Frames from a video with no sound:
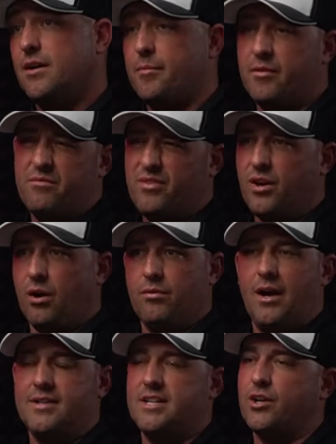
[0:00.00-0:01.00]
I mean, you
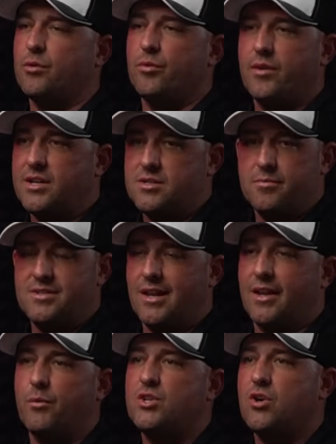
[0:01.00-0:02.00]
know, I say good relationship. It's
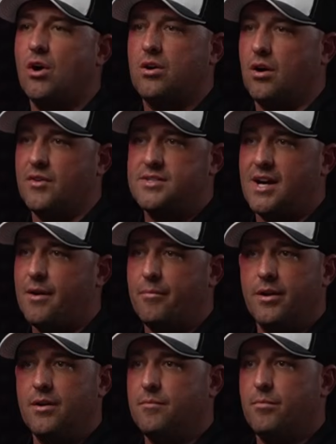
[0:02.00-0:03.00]
mm -hmm. not mm-hmm. like we talk all the
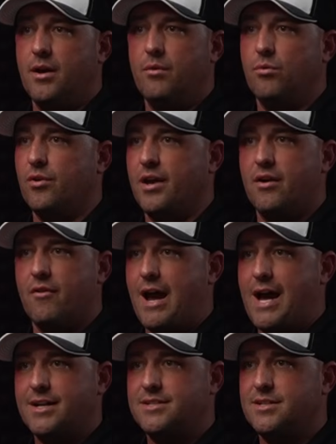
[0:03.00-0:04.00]
time, but but we'll
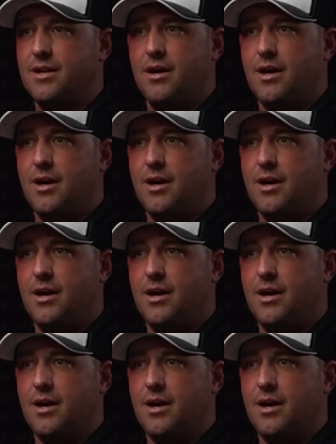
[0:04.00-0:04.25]
interact.